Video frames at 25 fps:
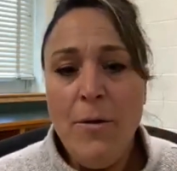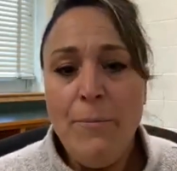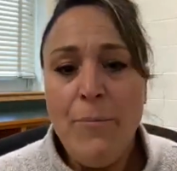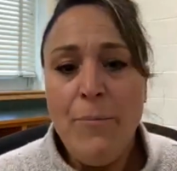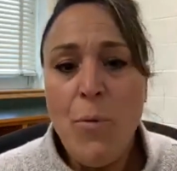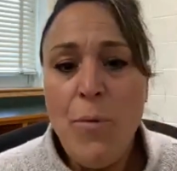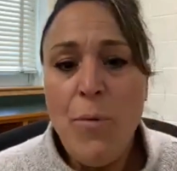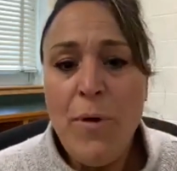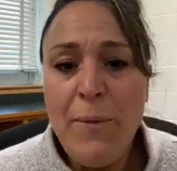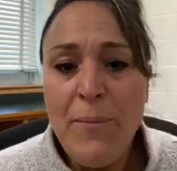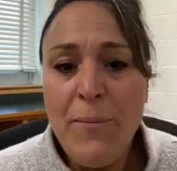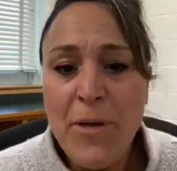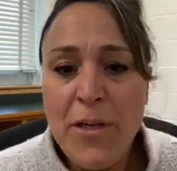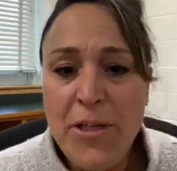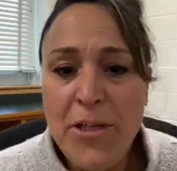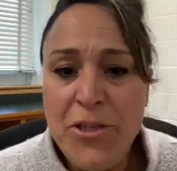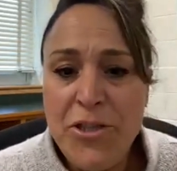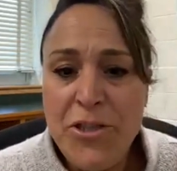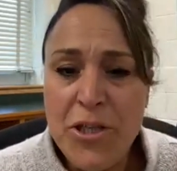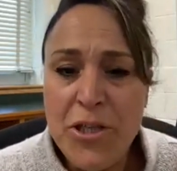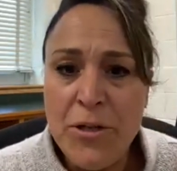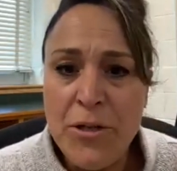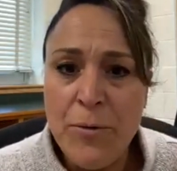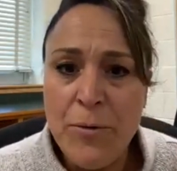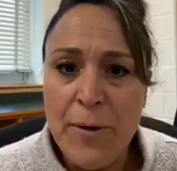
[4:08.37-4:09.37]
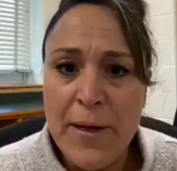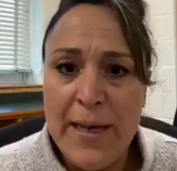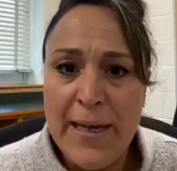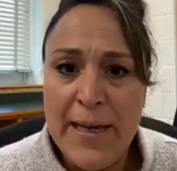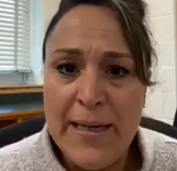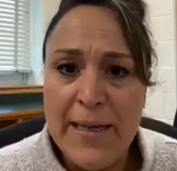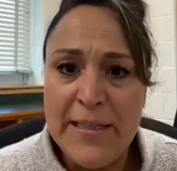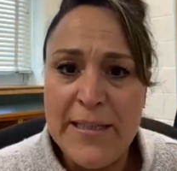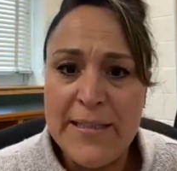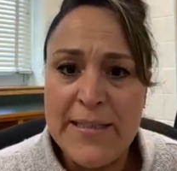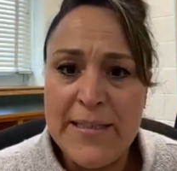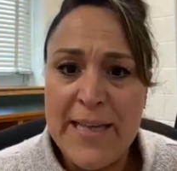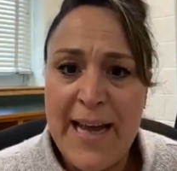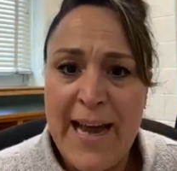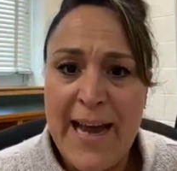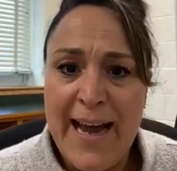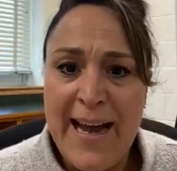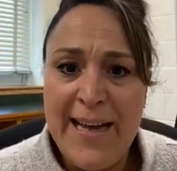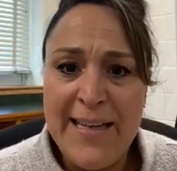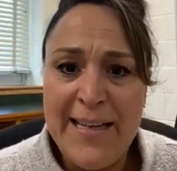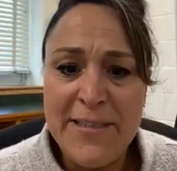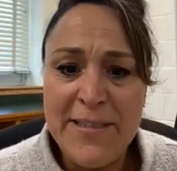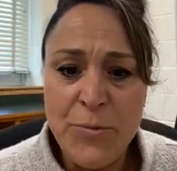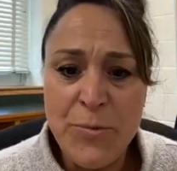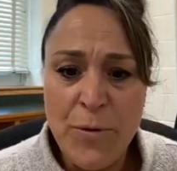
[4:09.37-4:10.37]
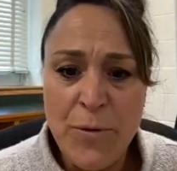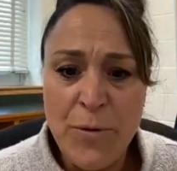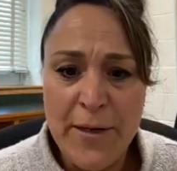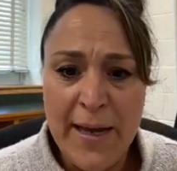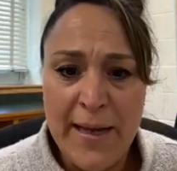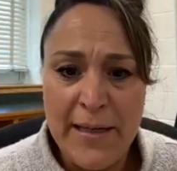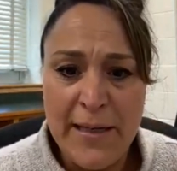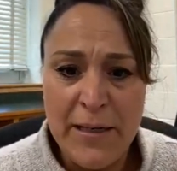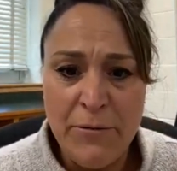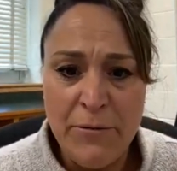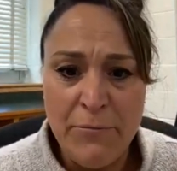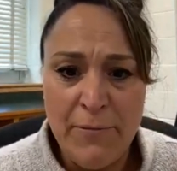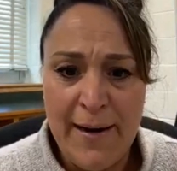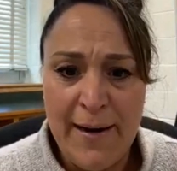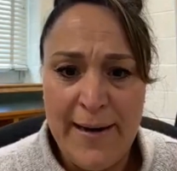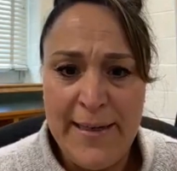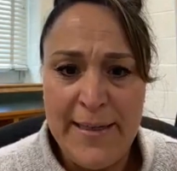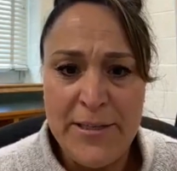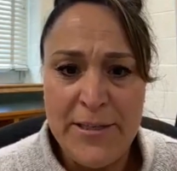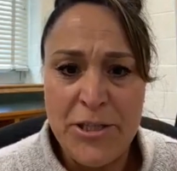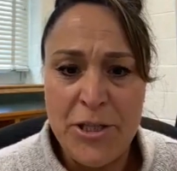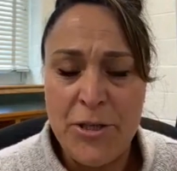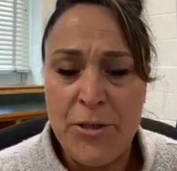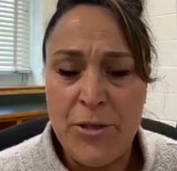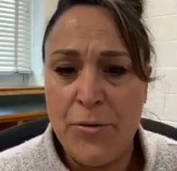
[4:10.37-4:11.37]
But what I'm going to do is as we're getting ready to